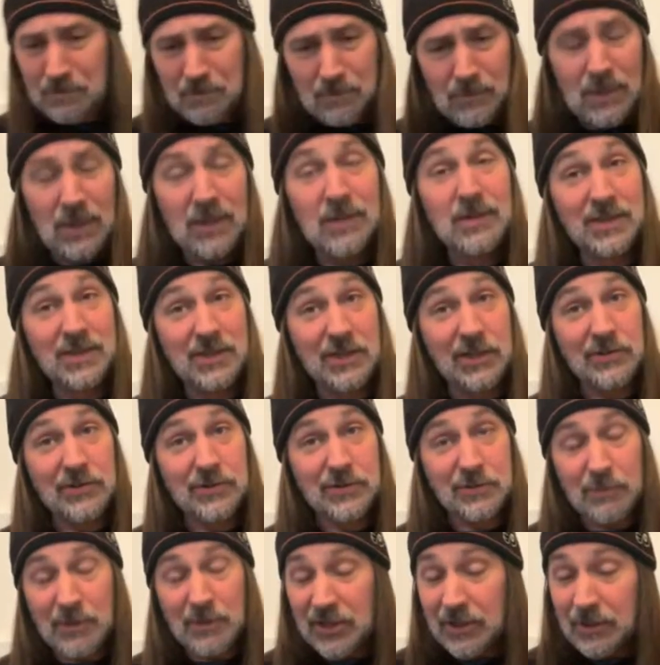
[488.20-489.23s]

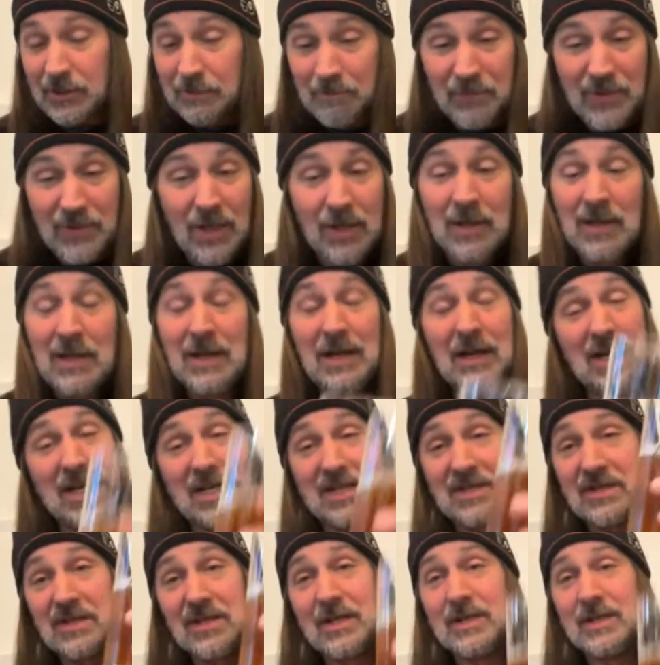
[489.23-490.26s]
excuse me.
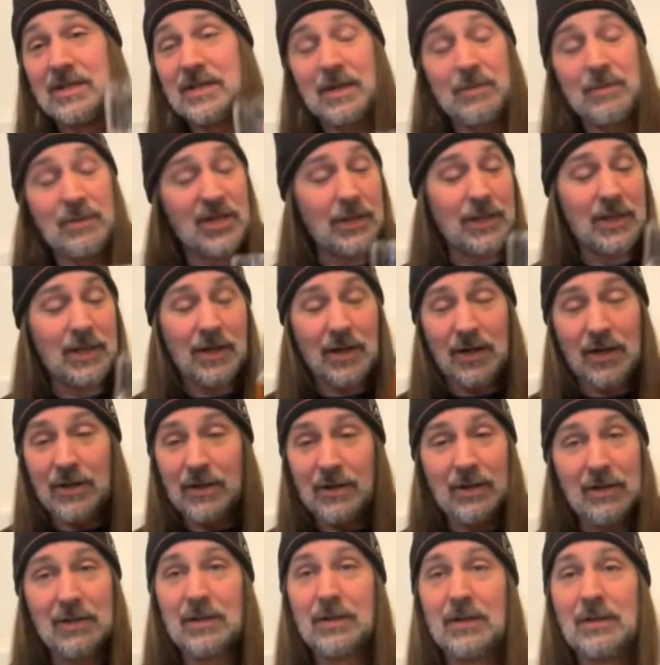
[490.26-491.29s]
As it is, I mean, you know,
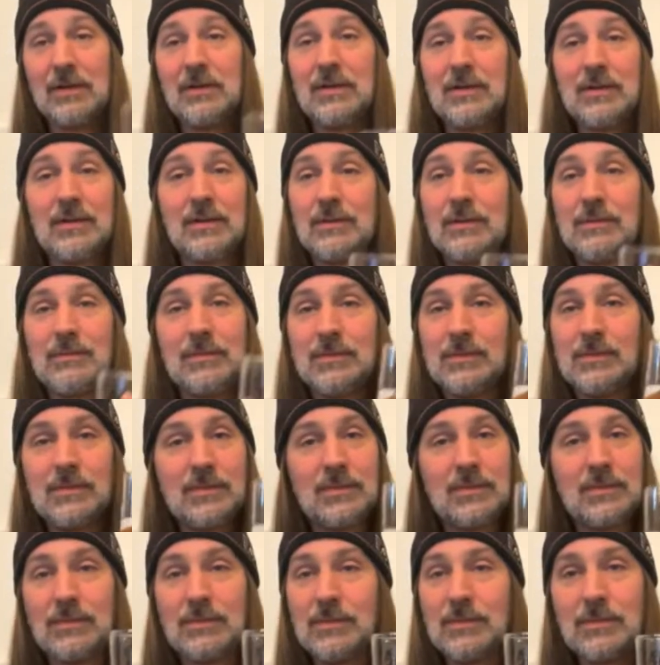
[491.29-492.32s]

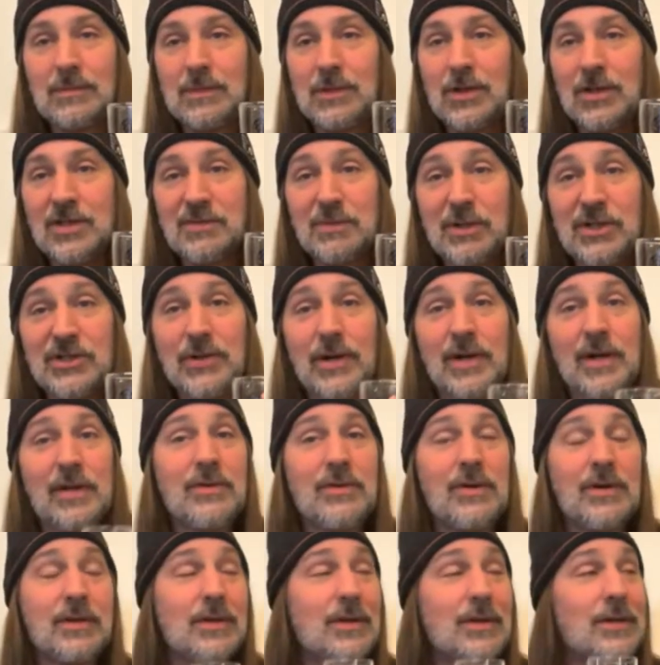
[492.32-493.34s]
lost my train of
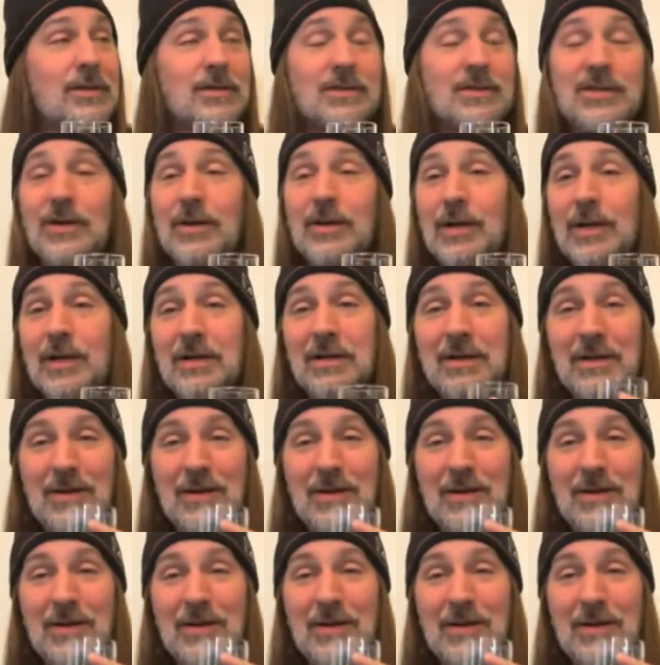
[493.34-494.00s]
thought there. Sorry.